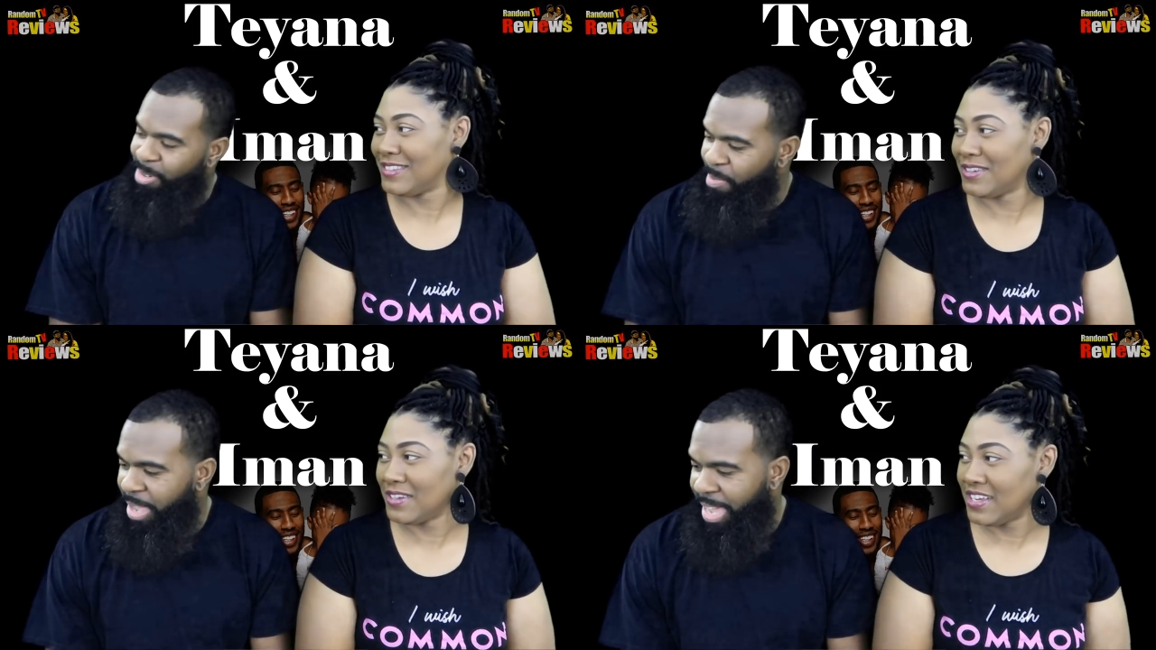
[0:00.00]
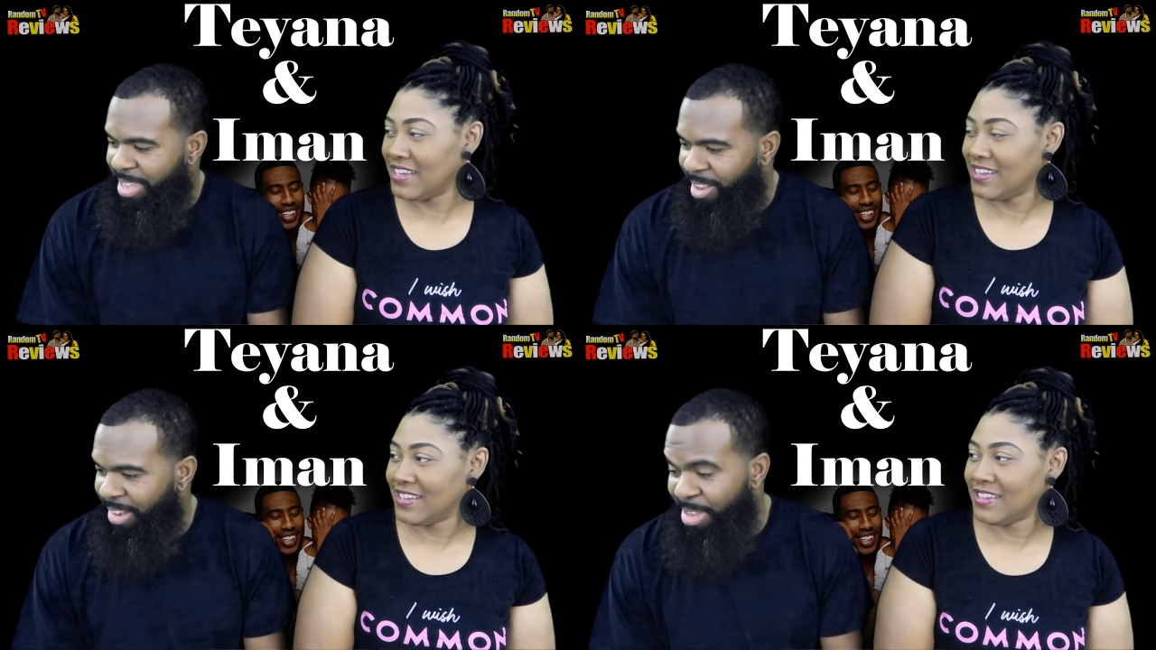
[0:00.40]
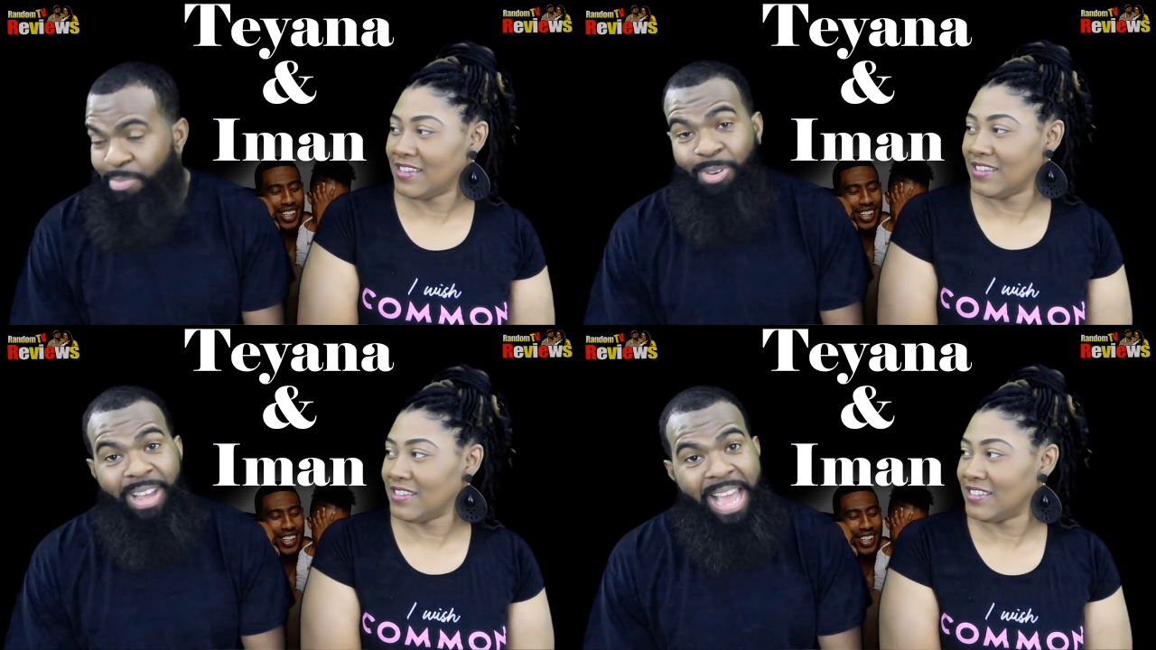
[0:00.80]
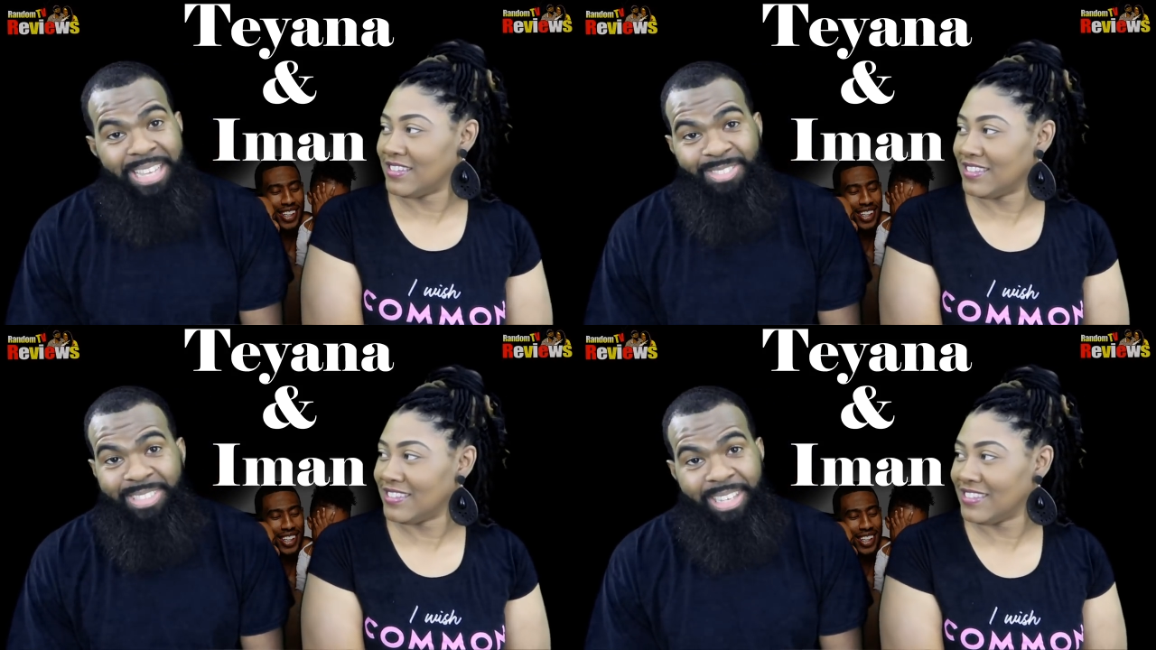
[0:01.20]
Speaker 1: so bad, y'all. Your boy
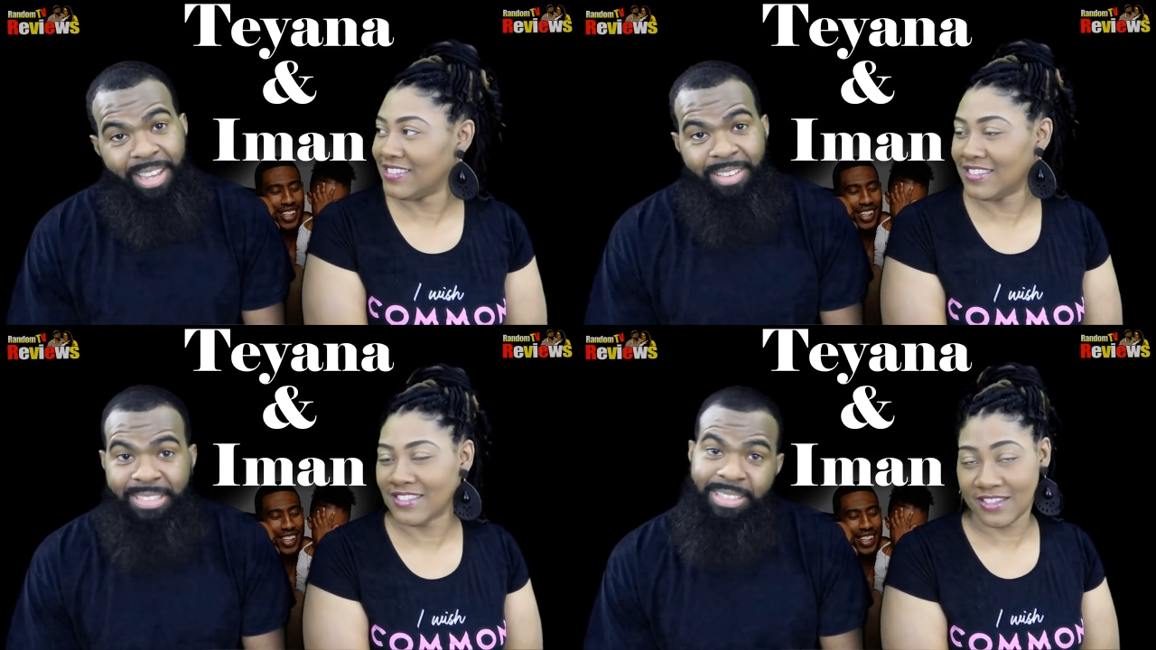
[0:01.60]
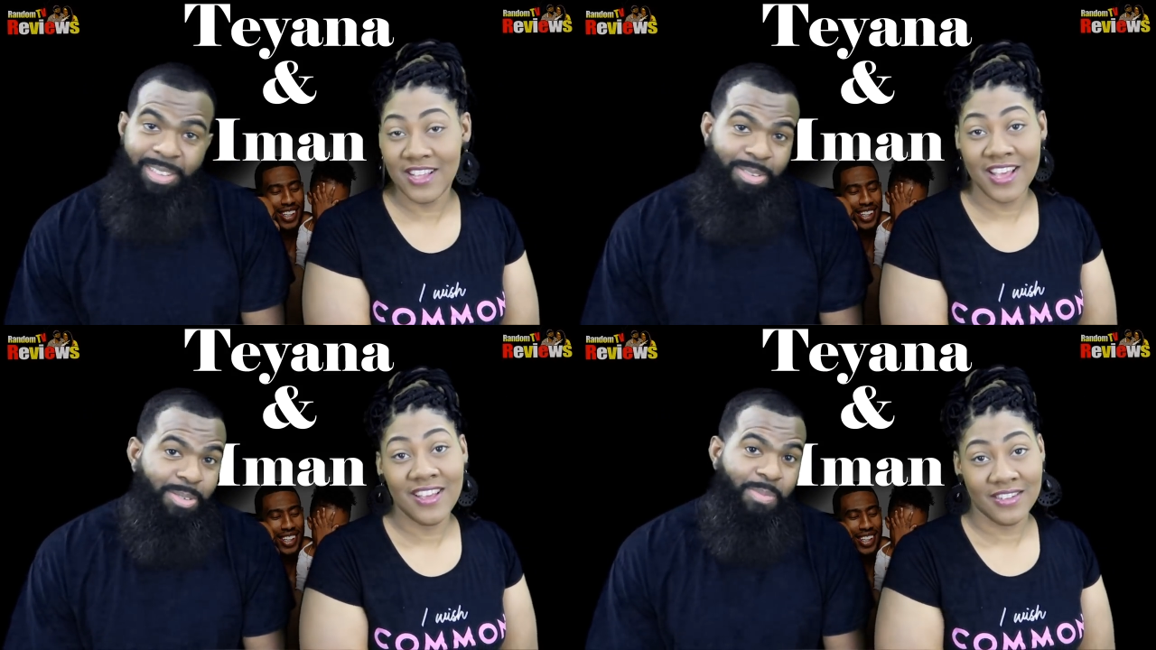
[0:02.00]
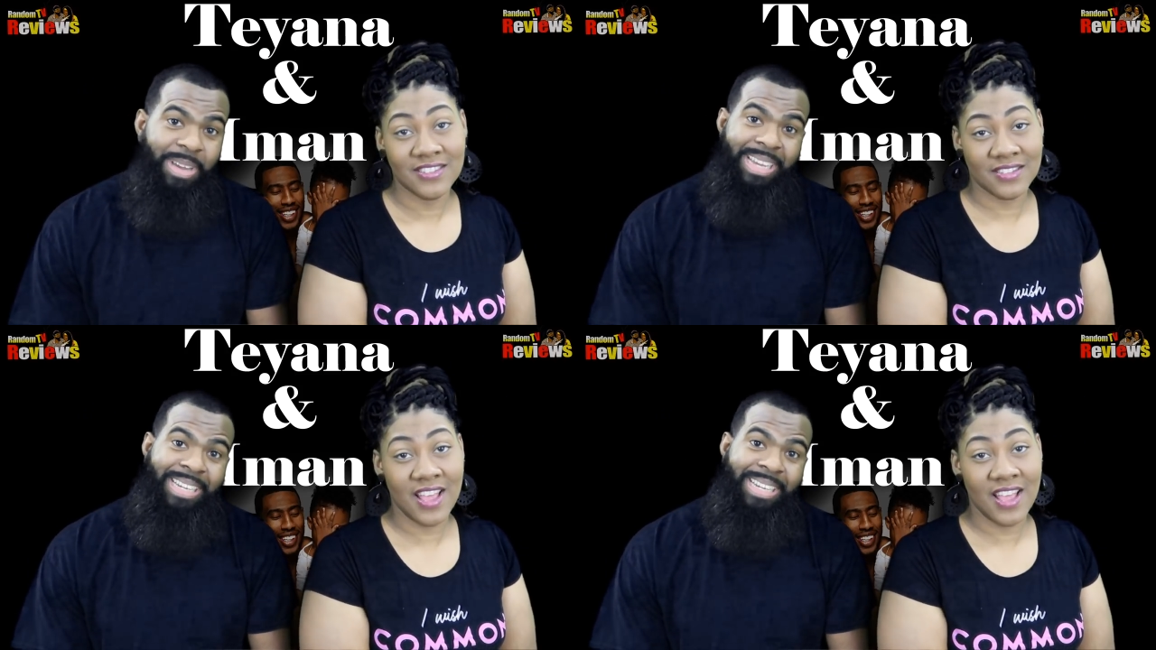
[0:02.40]
had some skills in school, man.